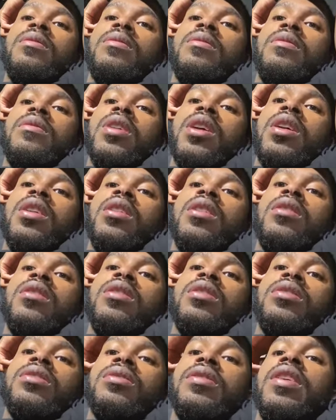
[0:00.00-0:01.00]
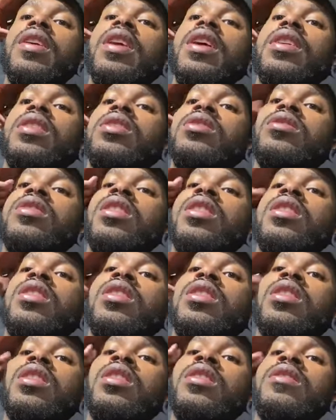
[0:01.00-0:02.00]
Waiting on this FedEx trailer
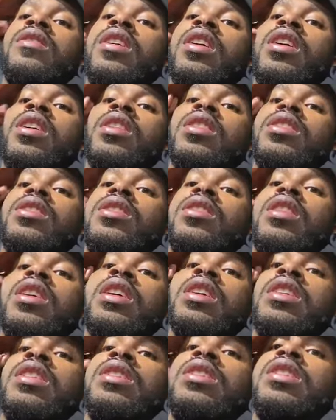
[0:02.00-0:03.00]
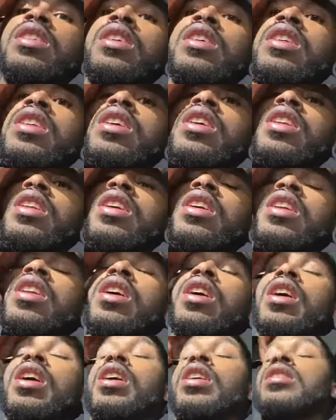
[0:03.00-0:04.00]
to get ready so I can take that down to
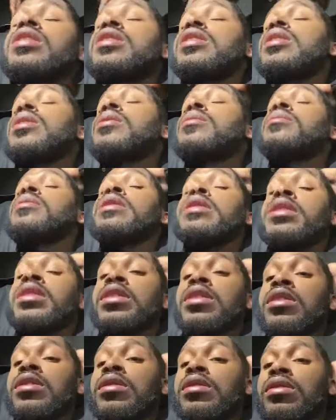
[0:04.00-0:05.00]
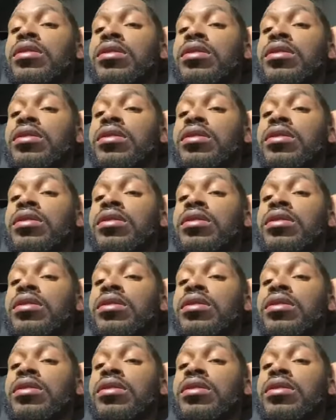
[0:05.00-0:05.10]
Hagerstown, Maryland.